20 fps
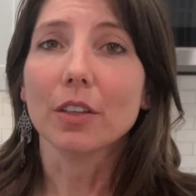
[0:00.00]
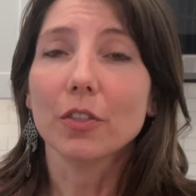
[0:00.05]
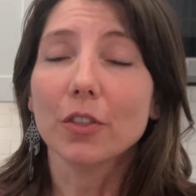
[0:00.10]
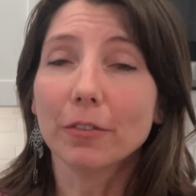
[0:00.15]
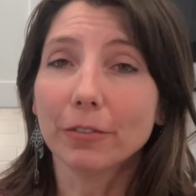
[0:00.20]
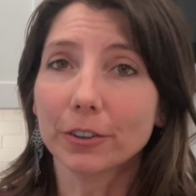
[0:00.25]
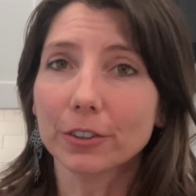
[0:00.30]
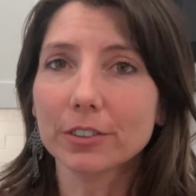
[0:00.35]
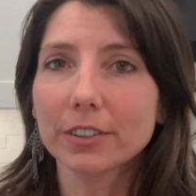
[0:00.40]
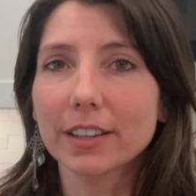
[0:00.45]
The
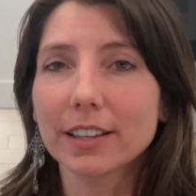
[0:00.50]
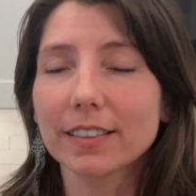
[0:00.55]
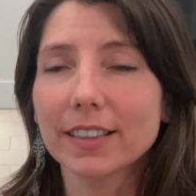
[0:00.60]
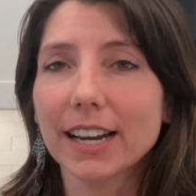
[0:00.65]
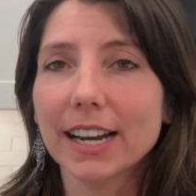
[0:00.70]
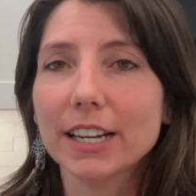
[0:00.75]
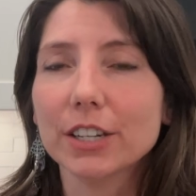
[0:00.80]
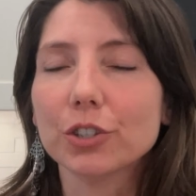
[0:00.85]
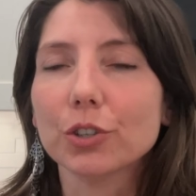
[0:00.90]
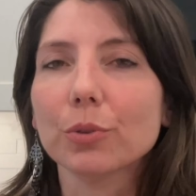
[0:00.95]
first thing that
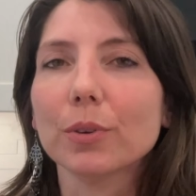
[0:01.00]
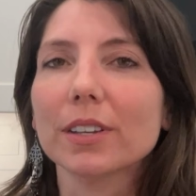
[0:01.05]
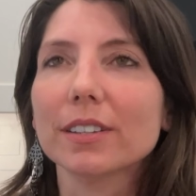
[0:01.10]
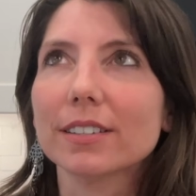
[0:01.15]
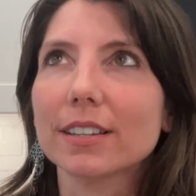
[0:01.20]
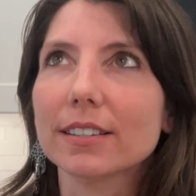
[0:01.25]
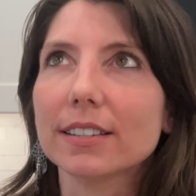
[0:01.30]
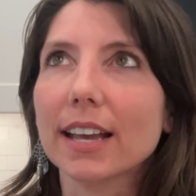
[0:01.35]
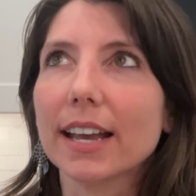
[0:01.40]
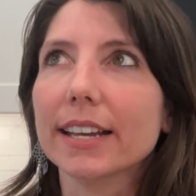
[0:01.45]
I do is
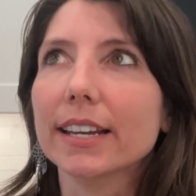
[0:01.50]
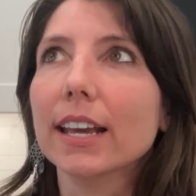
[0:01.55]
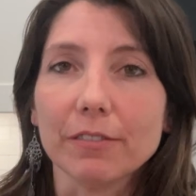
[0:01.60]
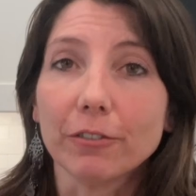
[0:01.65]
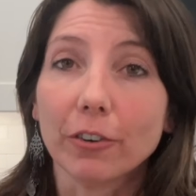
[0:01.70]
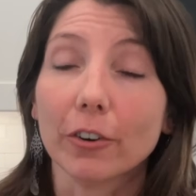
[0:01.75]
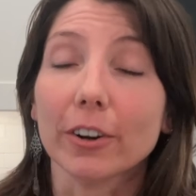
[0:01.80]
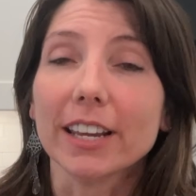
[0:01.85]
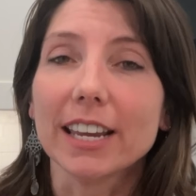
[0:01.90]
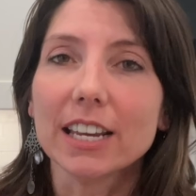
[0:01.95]
decide
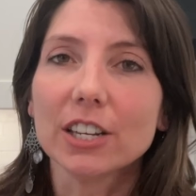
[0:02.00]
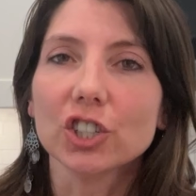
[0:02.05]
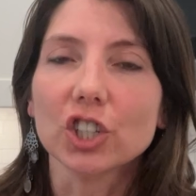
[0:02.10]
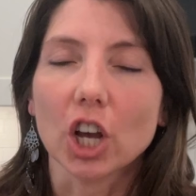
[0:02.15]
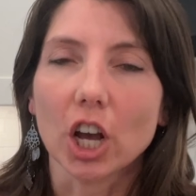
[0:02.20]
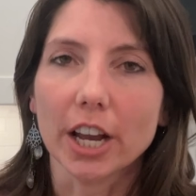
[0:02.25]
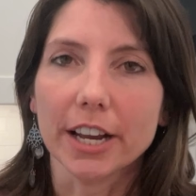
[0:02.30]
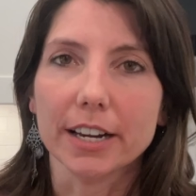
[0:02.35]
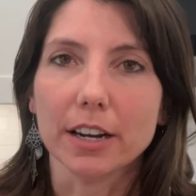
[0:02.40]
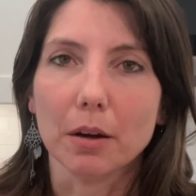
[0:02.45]
for each
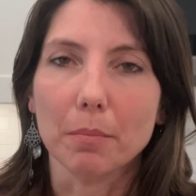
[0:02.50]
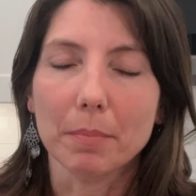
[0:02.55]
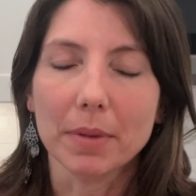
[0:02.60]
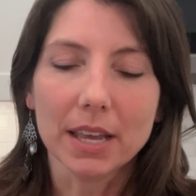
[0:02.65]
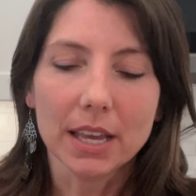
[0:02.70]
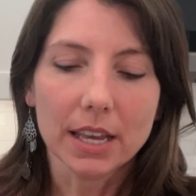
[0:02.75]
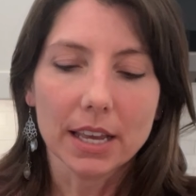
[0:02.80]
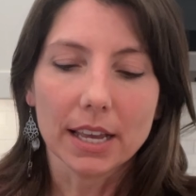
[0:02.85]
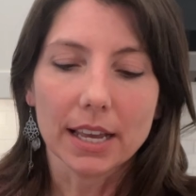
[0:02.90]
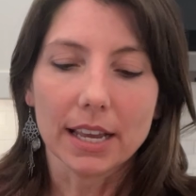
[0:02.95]
item,
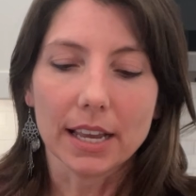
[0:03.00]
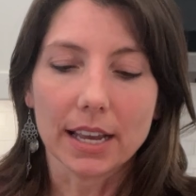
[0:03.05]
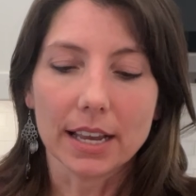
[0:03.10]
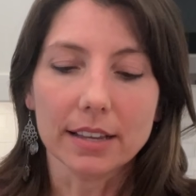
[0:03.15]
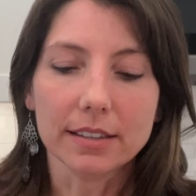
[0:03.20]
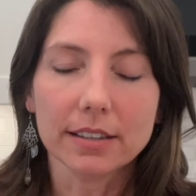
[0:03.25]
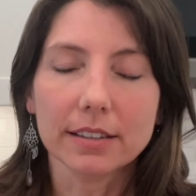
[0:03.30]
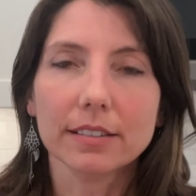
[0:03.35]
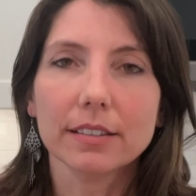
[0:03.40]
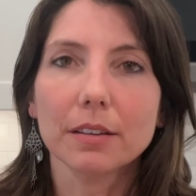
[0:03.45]

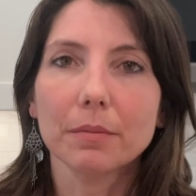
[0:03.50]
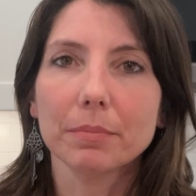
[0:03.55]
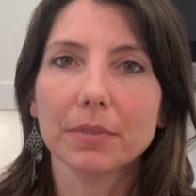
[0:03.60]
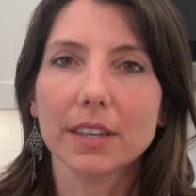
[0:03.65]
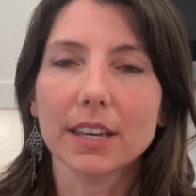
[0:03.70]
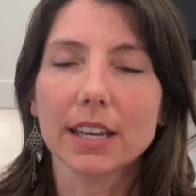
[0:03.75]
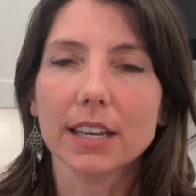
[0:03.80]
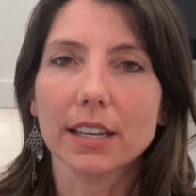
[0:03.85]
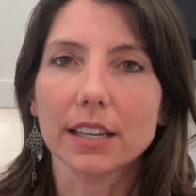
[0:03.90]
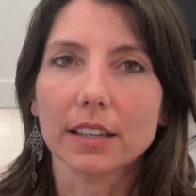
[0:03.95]
is it
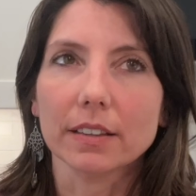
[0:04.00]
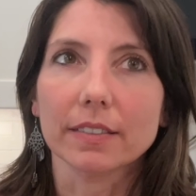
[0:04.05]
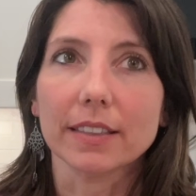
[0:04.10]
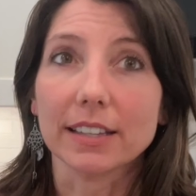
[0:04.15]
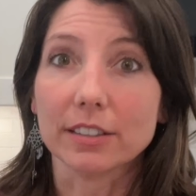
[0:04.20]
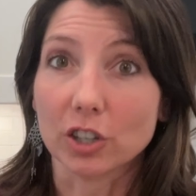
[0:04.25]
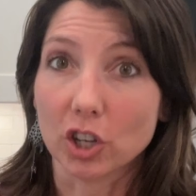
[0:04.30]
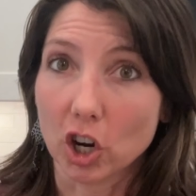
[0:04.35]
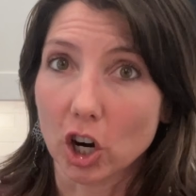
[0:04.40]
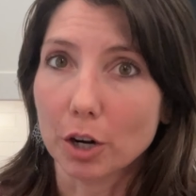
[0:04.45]
something
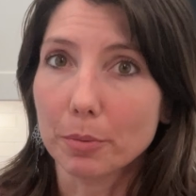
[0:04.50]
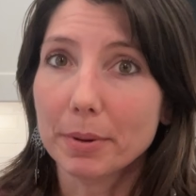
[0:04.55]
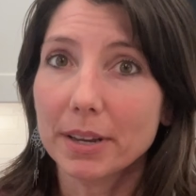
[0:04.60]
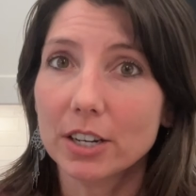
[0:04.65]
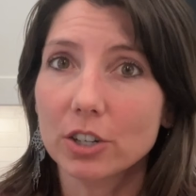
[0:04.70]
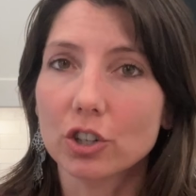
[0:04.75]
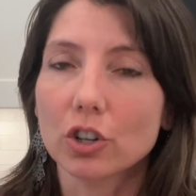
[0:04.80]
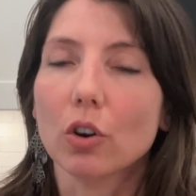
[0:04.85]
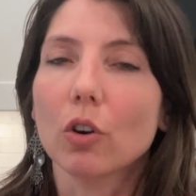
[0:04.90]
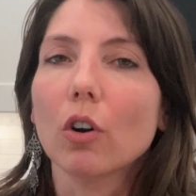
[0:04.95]
that's
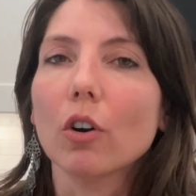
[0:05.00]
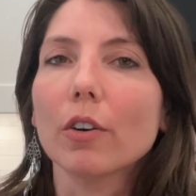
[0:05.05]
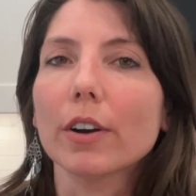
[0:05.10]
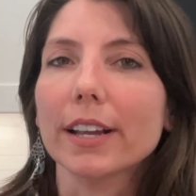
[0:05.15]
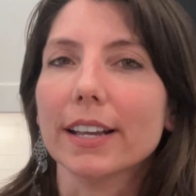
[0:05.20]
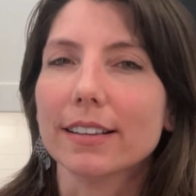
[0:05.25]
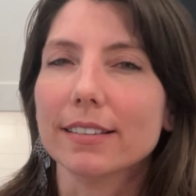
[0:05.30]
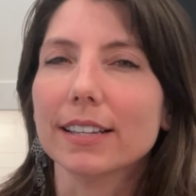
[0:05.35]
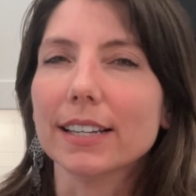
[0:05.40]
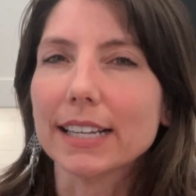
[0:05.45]
garbage or
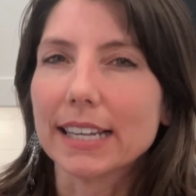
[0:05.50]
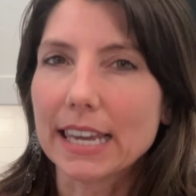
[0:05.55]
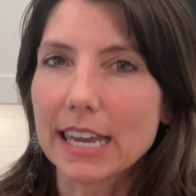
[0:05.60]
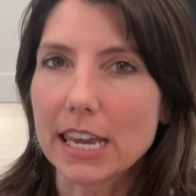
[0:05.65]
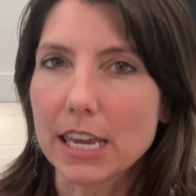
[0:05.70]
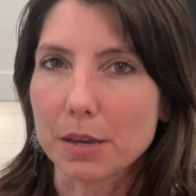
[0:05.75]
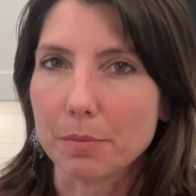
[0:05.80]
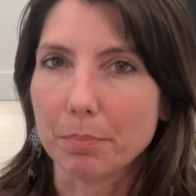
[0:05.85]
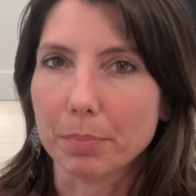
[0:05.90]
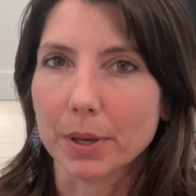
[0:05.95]
is it a
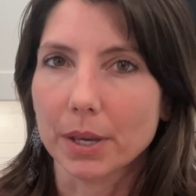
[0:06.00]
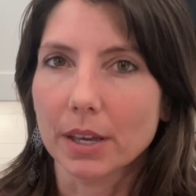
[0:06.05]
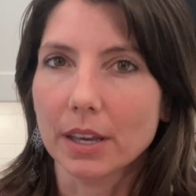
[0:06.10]
keep?